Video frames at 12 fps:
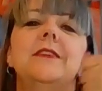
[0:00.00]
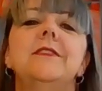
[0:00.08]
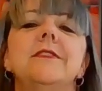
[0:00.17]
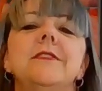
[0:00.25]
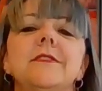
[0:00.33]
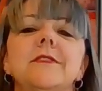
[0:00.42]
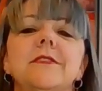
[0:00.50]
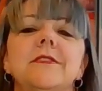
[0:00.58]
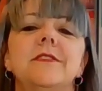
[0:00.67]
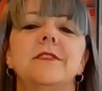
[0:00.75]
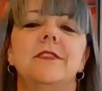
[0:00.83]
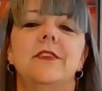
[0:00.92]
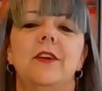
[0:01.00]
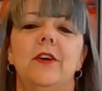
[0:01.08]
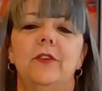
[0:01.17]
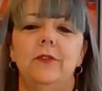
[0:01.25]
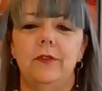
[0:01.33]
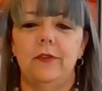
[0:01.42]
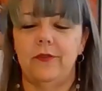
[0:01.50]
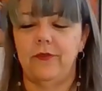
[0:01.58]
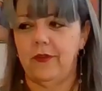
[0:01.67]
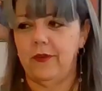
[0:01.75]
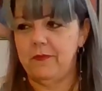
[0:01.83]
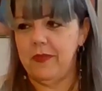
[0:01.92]
and it goes
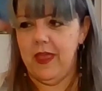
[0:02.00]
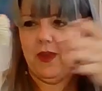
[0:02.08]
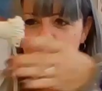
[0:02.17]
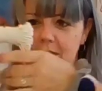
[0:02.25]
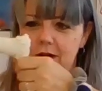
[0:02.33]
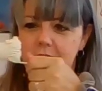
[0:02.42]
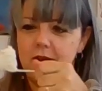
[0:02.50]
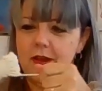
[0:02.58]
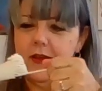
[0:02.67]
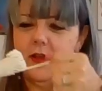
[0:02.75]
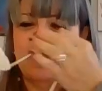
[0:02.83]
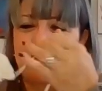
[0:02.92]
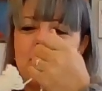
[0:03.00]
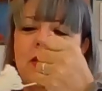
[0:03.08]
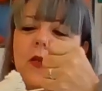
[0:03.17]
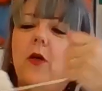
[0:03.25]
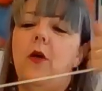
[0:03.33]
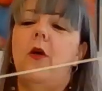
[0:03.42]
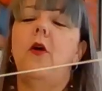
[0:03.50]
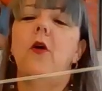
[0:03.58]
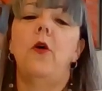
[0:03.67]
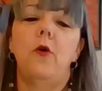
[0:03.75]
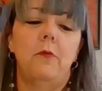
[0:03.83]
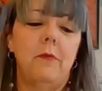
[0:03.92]
from there.
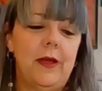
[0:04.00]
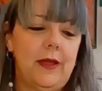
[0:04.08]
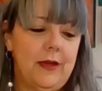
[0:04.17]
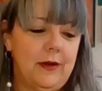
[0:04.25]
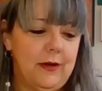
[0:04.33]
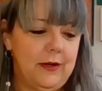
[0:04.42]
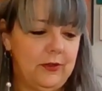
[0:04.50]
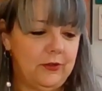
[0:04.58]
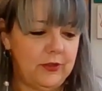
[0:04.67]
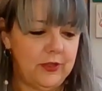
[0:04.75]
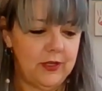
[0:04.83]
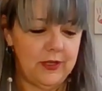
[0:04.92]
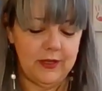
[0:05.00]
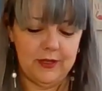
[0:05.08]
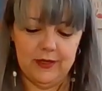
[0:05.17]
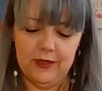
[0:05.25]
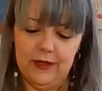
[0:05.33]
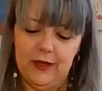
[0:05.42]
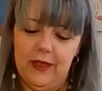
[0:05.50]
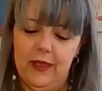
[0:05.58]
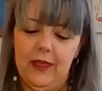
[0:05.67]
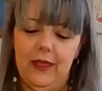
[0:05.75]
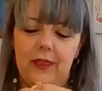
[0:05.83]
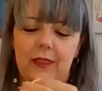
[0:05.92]
Oh my gosh,
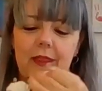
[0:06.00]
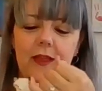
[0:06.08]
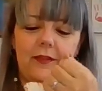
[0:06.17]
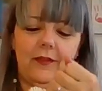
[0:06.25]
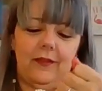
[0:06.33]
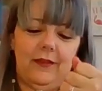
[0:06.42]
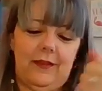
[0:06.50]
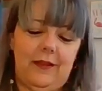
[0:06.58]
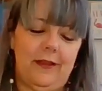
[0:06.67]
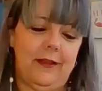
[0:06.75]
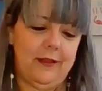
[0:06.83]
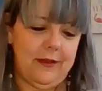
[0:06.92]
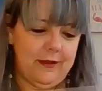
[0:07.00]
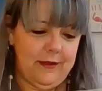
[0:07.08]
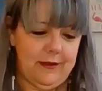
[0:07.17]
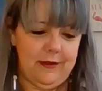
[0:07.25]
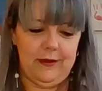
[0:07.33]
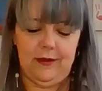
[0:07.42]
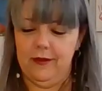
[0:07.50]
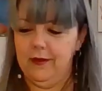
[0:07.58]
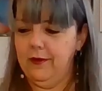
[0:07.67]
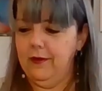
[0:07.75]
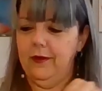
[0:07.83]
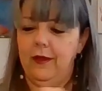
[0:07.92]
that's,
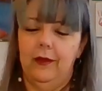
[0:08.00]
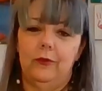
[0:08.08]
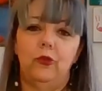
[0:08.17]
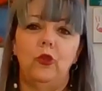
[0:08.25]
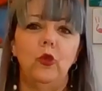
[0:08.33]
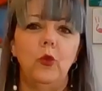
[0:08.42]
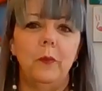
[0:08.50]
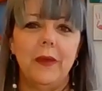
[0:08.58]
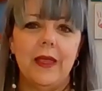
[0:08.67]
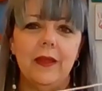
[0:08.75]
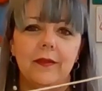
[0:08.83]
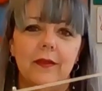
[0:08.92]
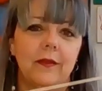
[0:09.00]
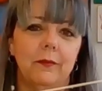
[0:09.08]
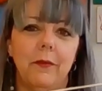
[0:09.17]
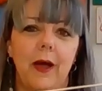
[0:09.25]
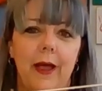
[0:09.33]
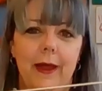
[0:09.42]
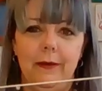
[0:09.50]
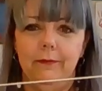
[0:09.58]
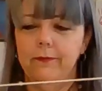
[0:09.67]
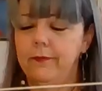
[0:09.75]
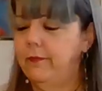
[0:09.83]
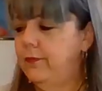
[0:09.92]
yeah, two pieces, my